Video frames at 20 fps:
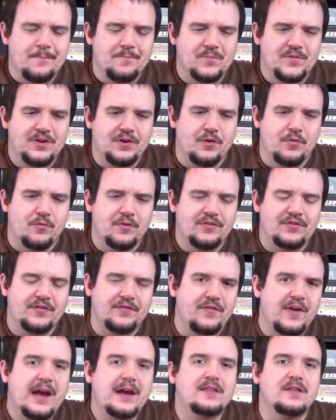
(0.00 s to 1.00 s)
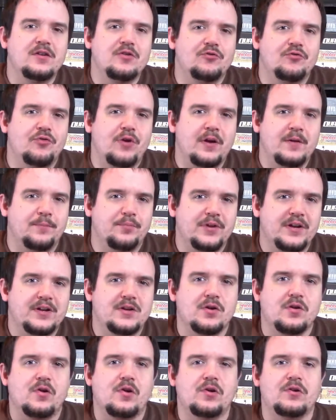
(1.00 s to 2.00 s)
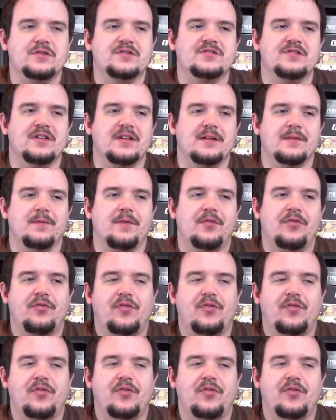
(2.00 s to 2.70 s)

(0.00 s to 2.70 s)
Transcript: you know, it's the fact that you're trying to play cards that